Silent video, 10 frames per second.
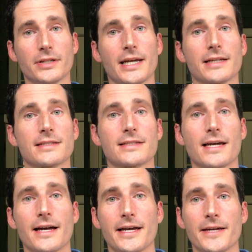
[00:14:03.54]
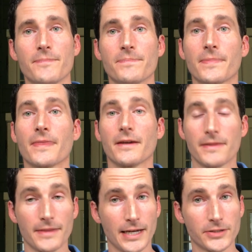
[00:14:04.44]
next time,
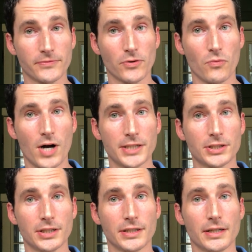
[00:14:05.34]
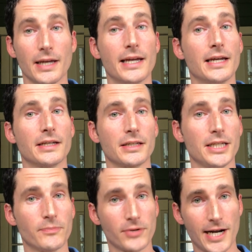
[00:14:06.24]
thanks for watching and
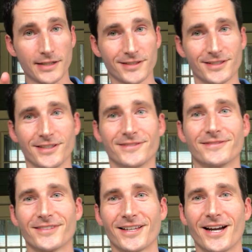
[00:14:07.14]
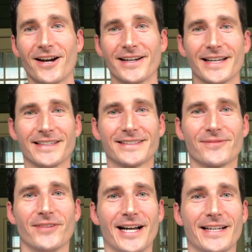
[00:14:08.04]
keep practicing. All right, guys,
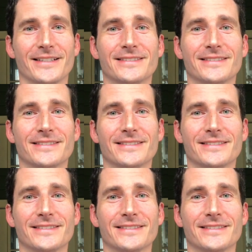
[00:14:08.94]
bye.